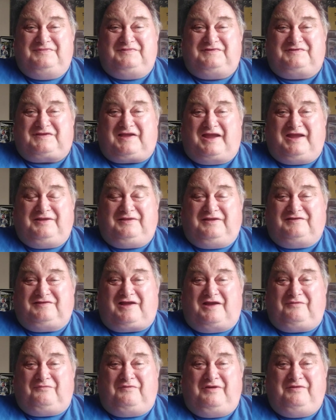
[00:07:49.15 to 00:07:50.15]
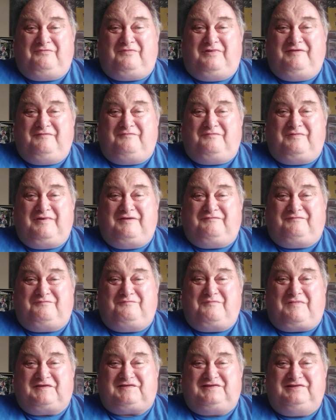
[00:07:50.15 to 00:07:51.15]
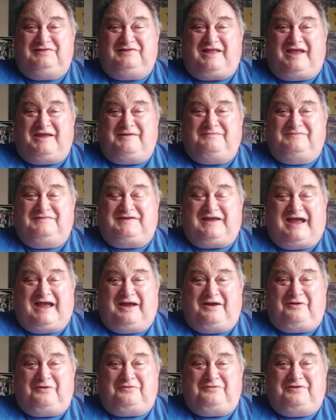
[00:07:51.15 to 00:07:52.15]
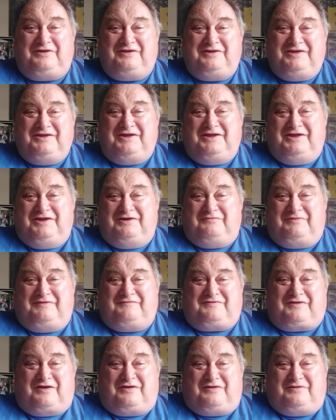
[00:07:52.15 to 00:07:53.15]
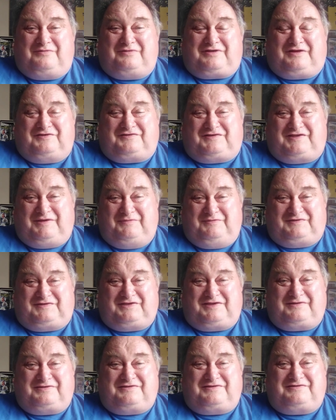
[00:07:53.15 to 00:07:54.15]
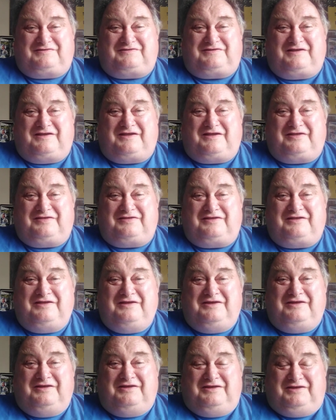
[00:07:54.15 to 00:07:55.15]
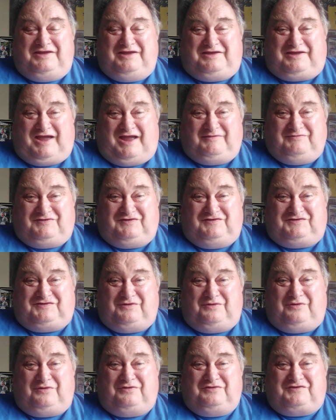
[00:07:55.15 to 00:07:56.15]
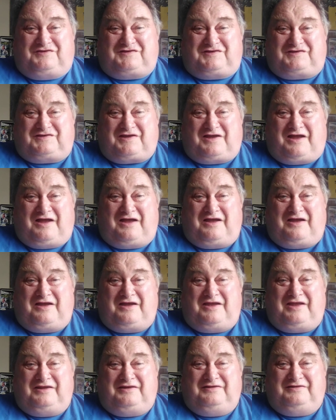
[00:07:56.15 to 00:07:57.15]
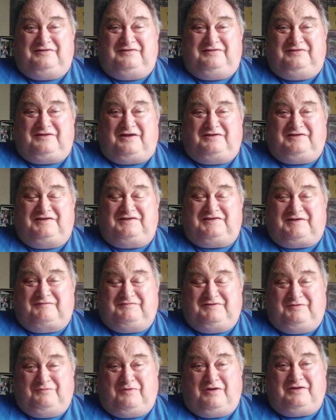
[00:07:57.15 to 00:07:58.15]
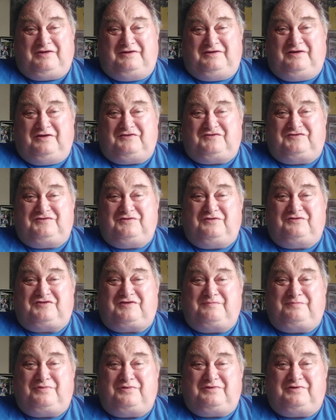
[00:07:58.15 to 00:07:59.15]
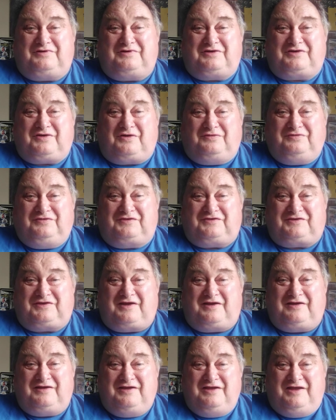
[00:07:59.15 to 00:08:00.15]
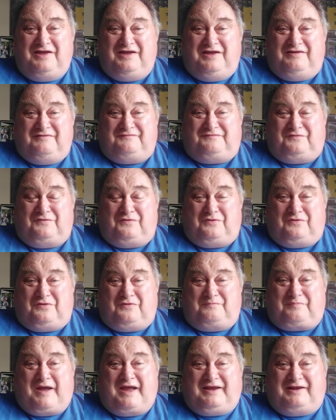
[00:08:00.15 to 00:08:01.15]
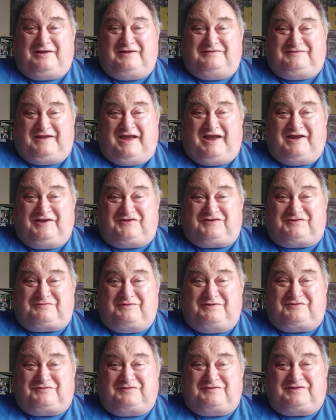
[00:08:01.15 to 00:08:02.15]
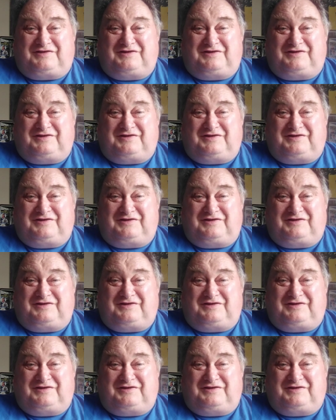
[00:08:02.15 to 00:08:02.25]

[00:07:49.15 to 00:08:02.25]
saying things like we mustn't let him down. We've got, because he was he came to George in 1971 and asked George to put on a concert for Bangladesh, which